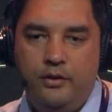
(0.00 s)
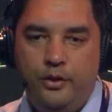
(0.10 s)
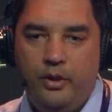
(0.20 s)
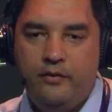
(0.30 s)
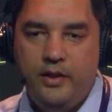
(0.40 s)

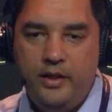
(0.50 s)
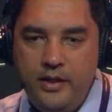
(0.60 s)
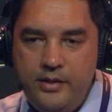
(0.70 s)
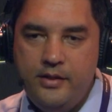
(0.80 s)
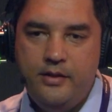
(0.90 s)
you have an
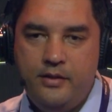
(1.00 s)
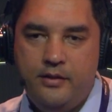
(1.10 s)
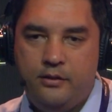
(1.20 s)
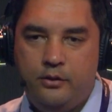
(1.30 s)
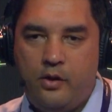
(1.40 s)

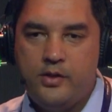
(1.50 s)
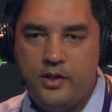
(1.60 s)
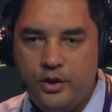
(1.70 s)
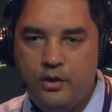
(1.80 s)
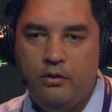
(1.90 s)
easier
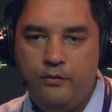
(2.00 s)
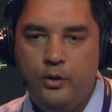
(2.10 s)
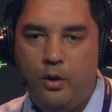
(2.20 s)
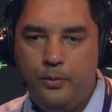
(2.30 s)
transition of your